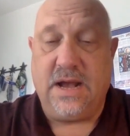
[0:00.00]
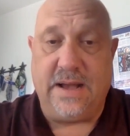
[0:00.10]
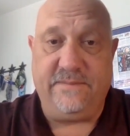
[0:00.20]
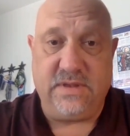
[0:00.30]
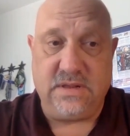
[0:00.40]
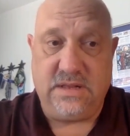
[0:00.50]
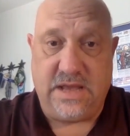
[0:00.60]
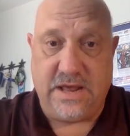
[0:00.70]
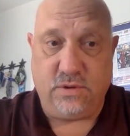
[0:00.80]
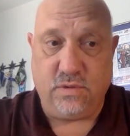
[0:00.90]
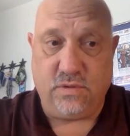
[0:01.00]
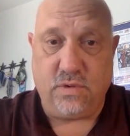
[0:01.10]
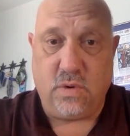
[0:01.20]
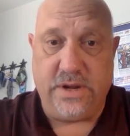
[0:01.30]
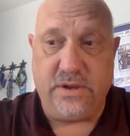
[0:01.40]
Obviously, the Astros are
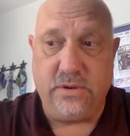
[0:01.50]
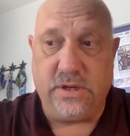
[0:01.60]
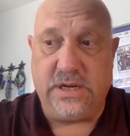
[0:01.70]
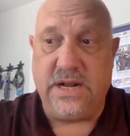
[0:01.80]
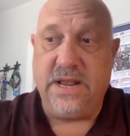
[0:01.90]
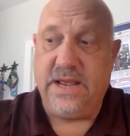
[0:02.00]
quite good,